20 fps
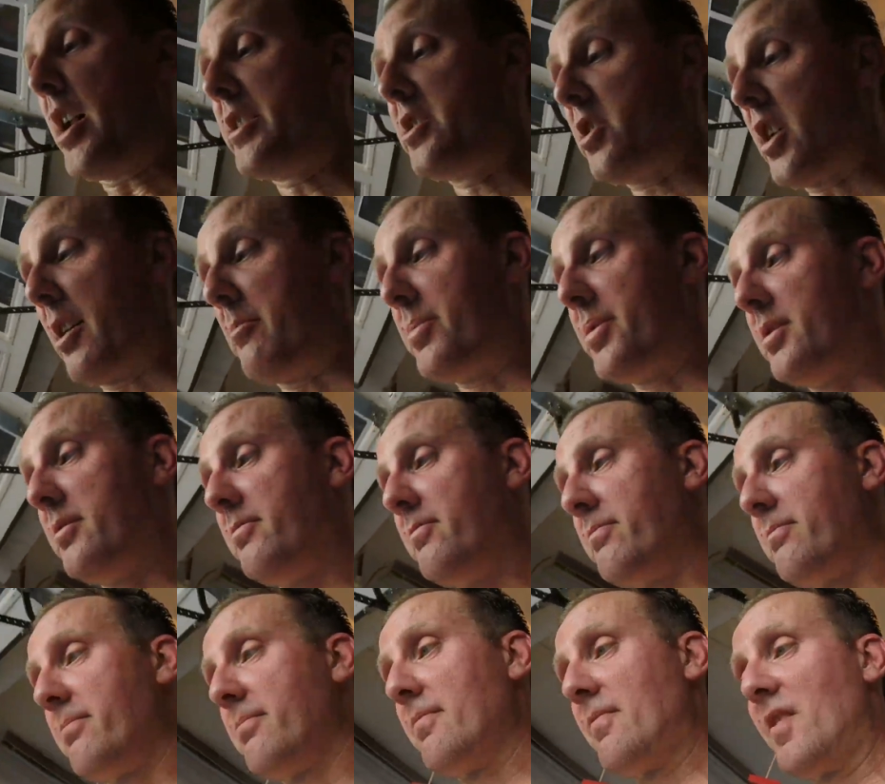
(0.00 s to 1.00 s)
body shop.
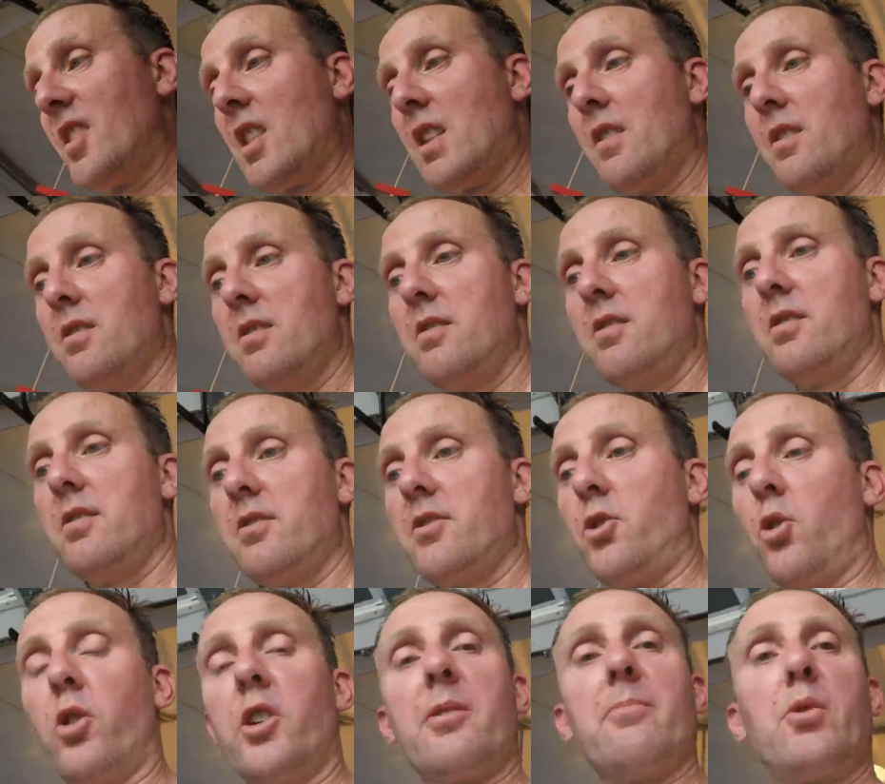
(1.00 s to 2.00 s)

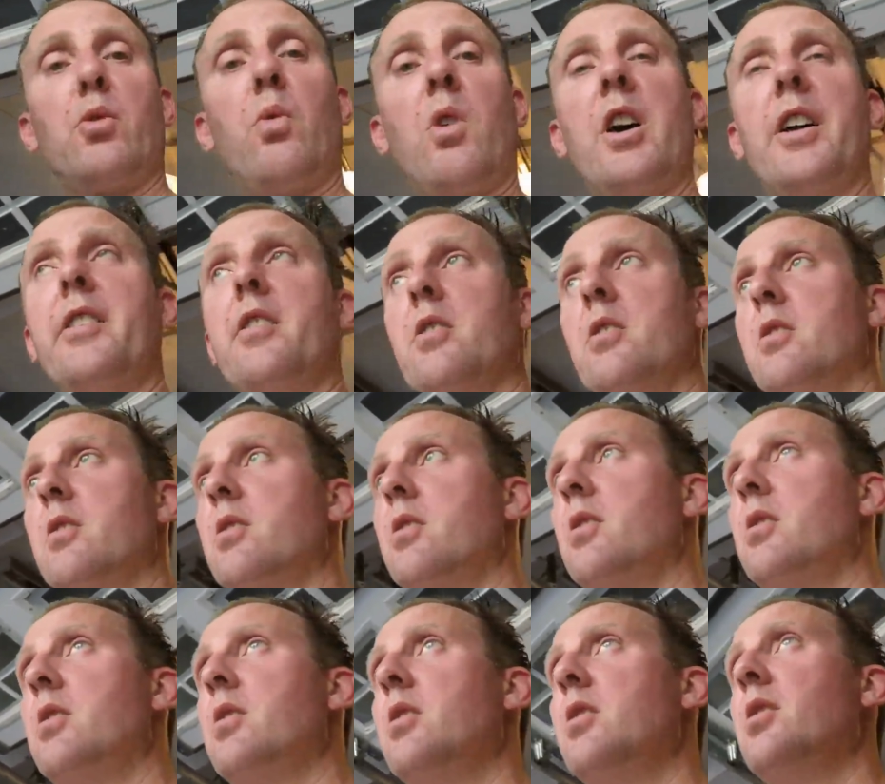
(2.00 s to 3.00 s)
Door number one,
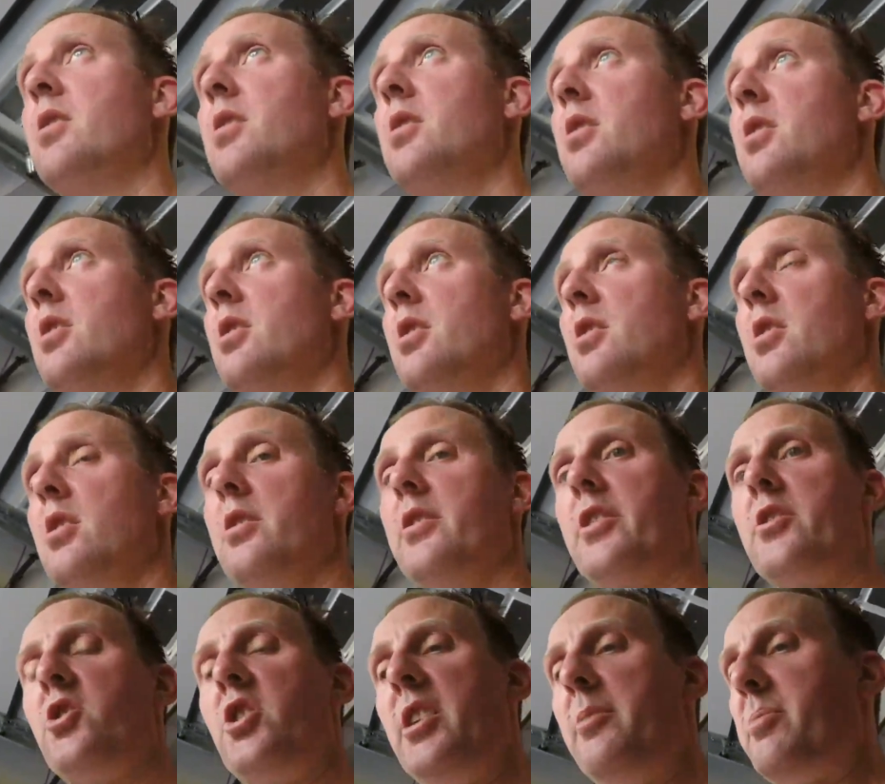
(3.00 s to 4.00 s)

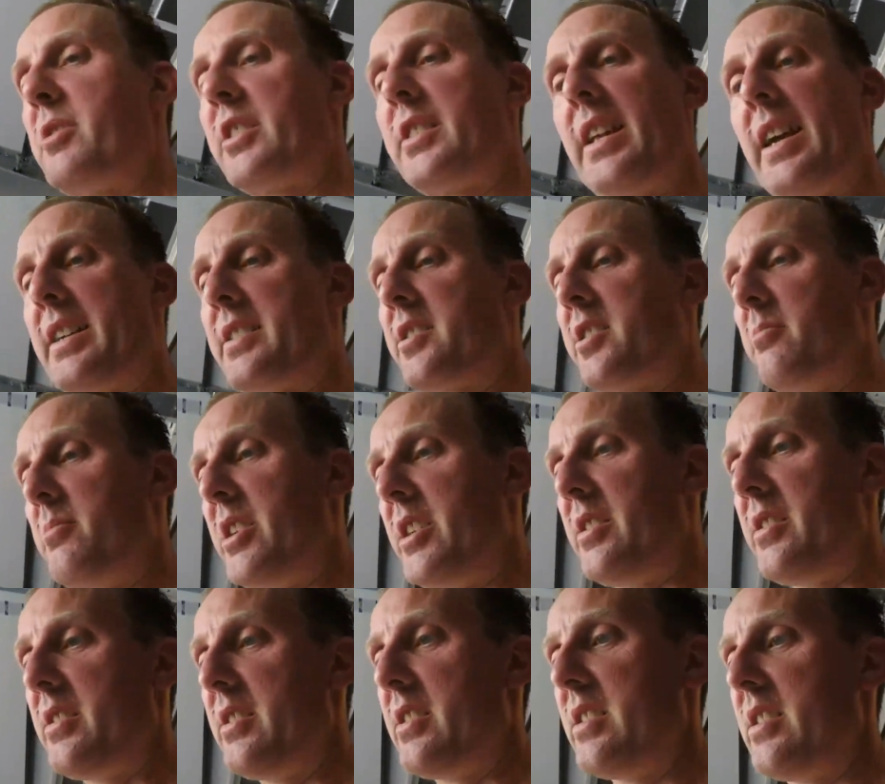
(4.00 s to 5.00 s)
the cheapest
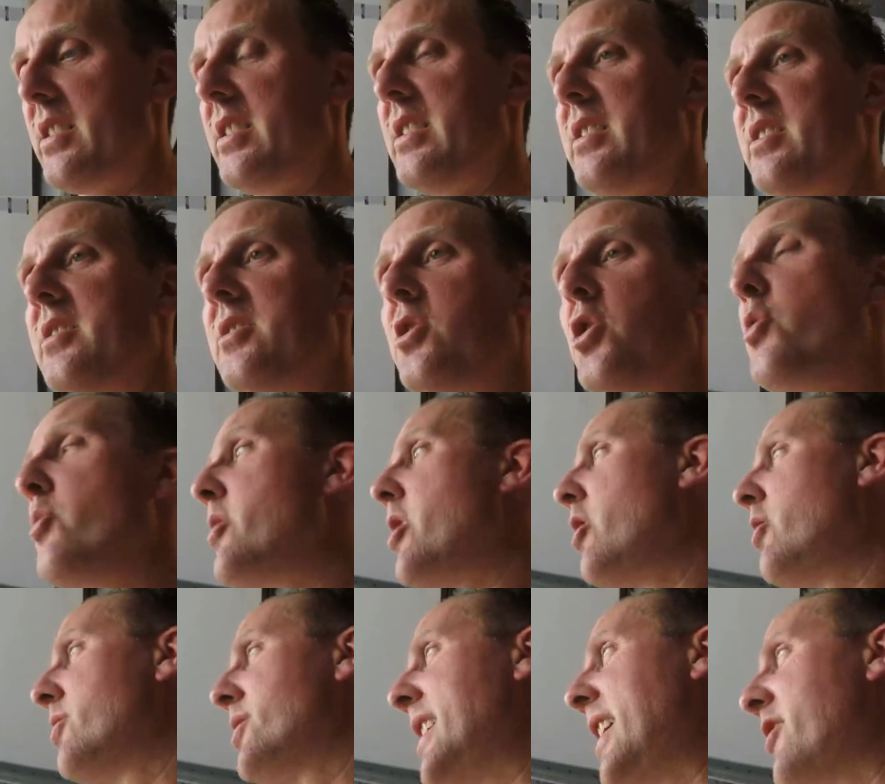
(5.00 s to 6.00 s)
estimate. Who
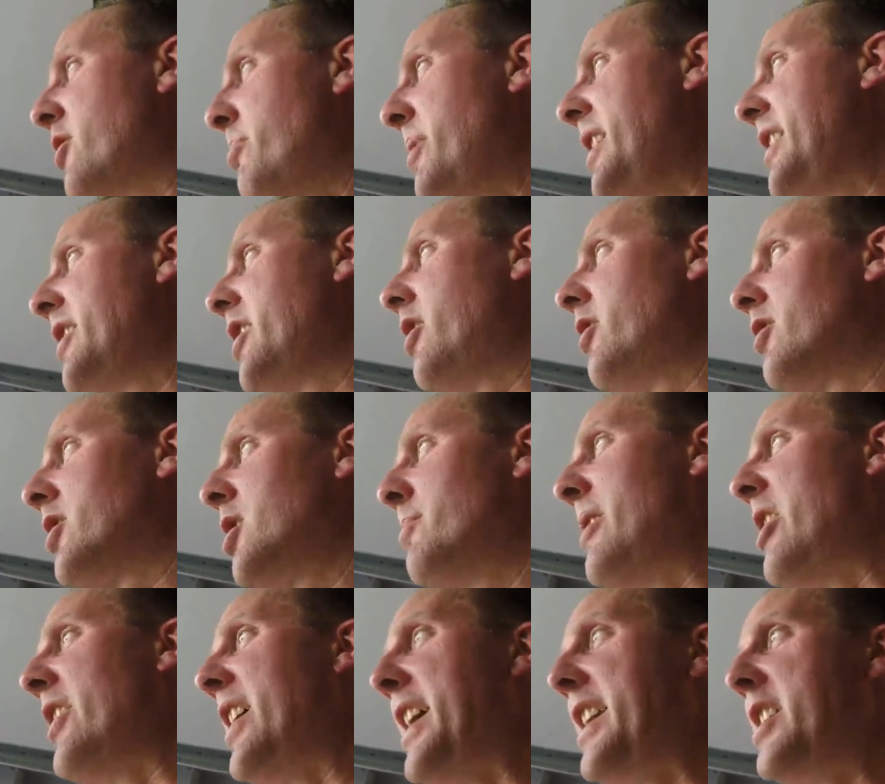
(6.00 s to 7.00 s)
knows how the PDR will
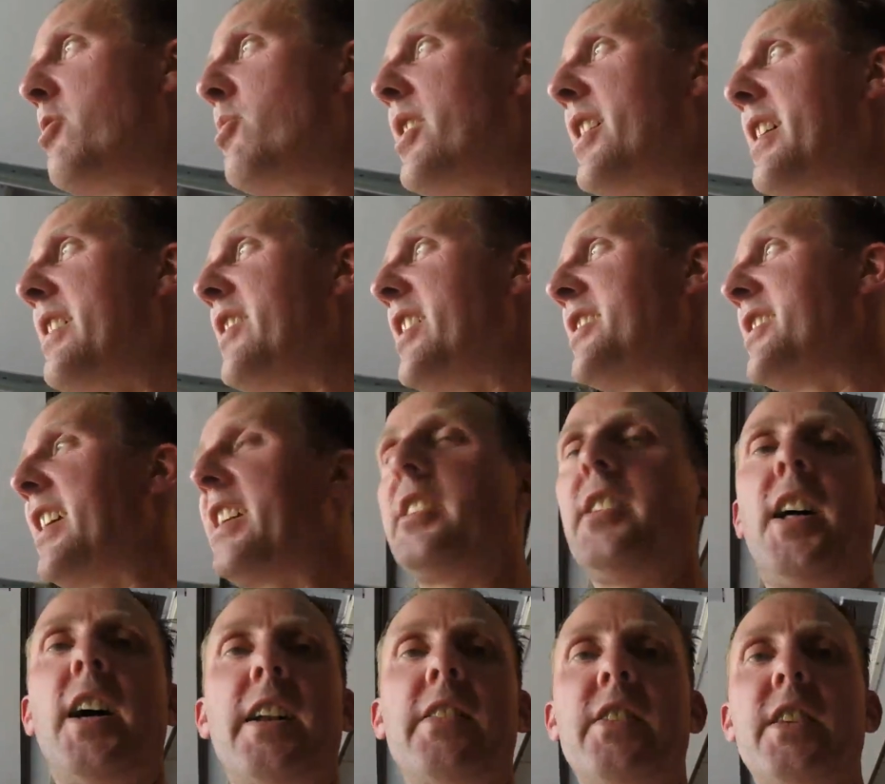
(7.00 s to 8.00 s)
come out anyway? They said a
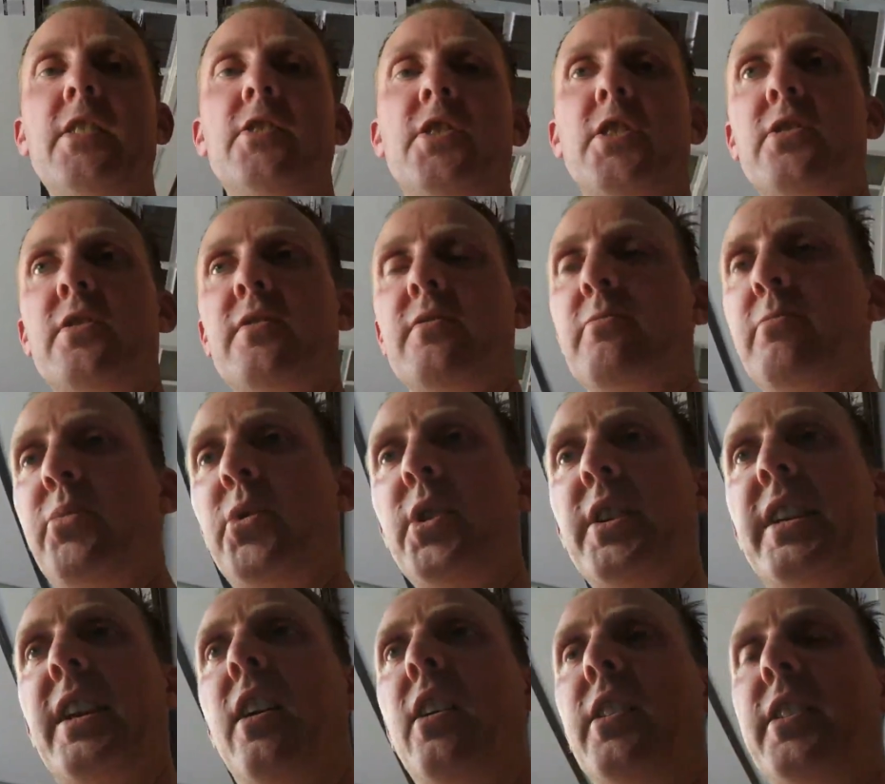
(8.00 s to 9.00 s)
lot of these are
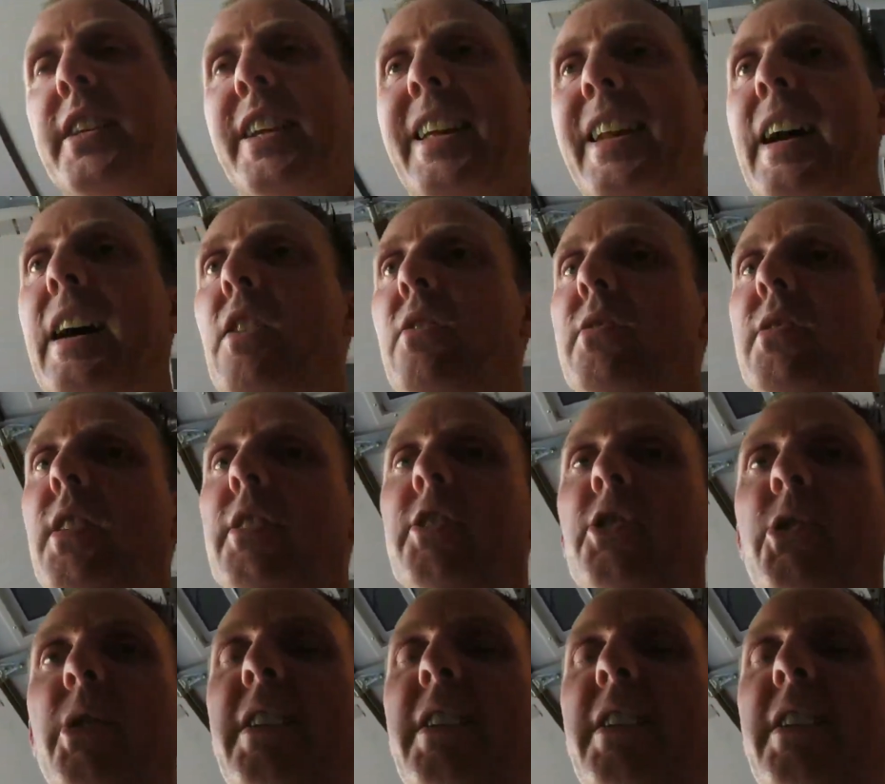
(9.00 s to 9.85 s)
pretty hard to get out on